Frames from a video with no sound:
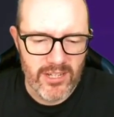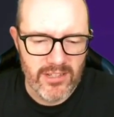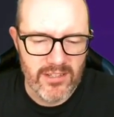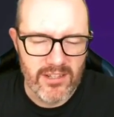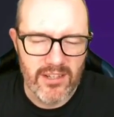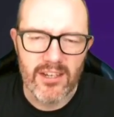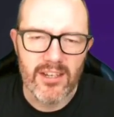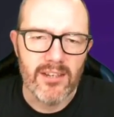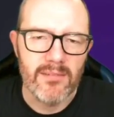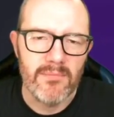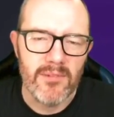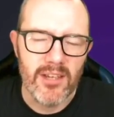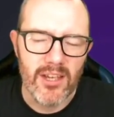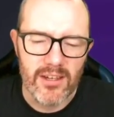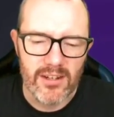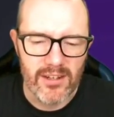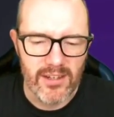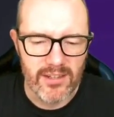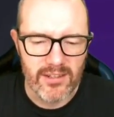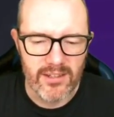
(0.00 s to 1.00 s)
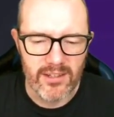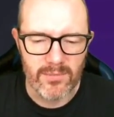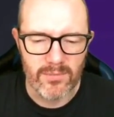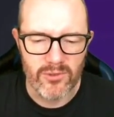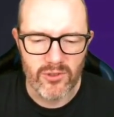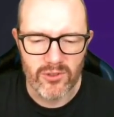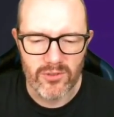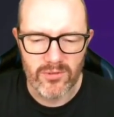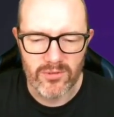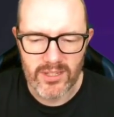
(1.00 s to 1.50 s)
time. Can't let the
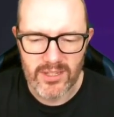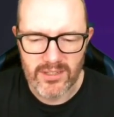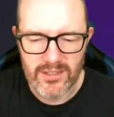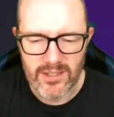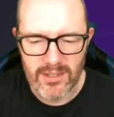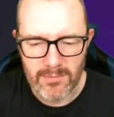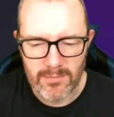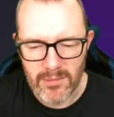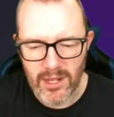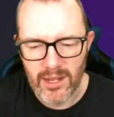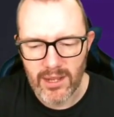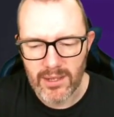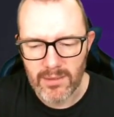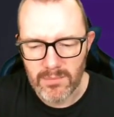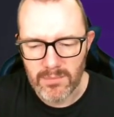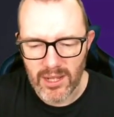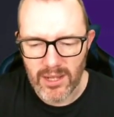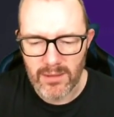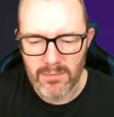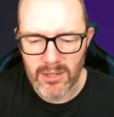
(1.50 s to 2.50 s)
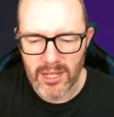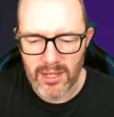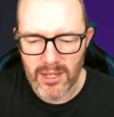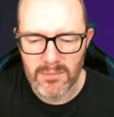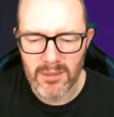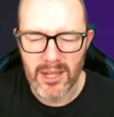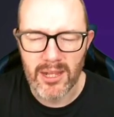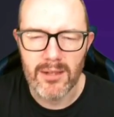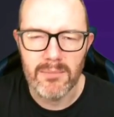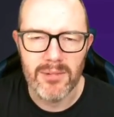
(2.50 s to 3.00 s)
opportunity slip by. Blah, blah,
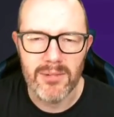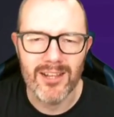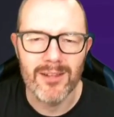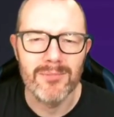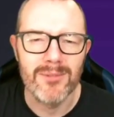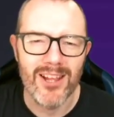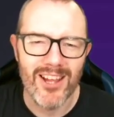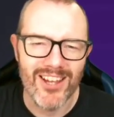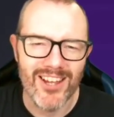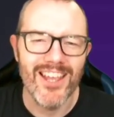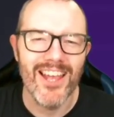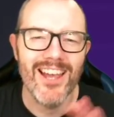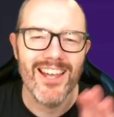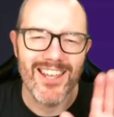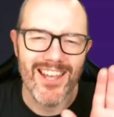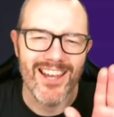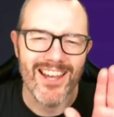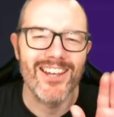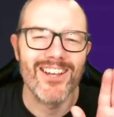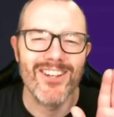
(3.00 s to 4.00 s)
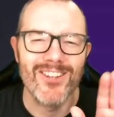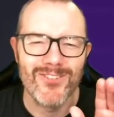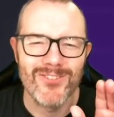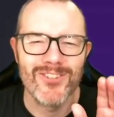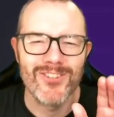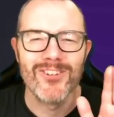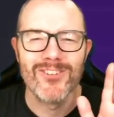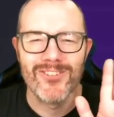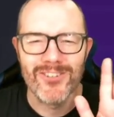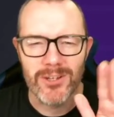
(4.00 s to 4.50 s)
blah, blah, blah. Yeah. Close
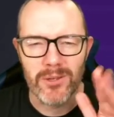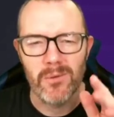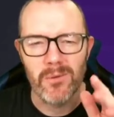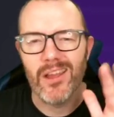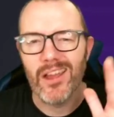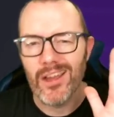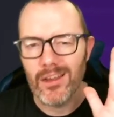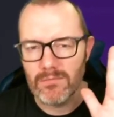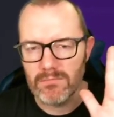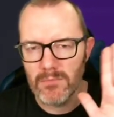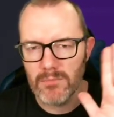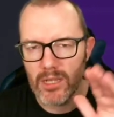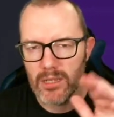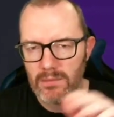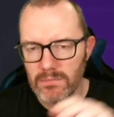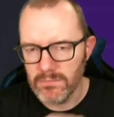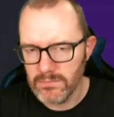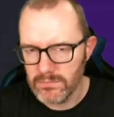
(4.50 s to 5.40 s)
the door on your way out. Bye.